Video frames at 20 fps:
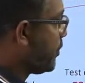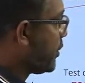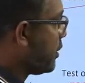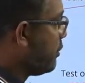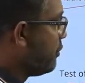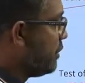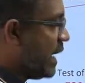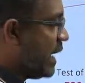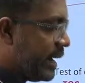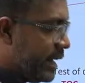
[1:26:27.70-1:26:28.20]

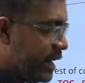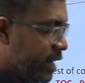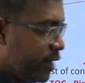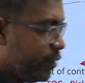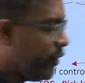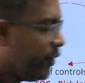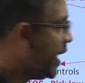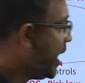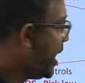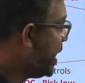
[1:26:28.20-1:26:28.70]
we
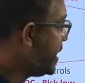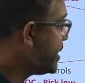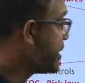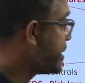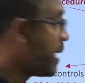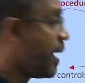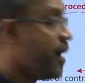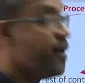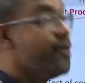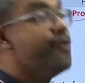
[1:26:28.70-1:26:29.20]
identify as
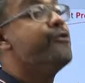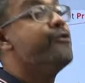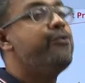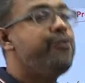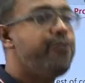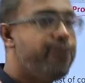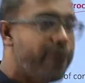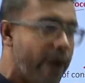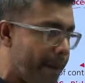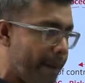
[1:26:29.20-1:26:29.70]

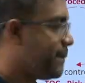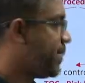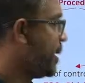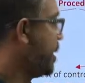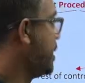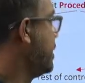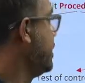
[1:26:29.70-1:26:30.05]
FAP,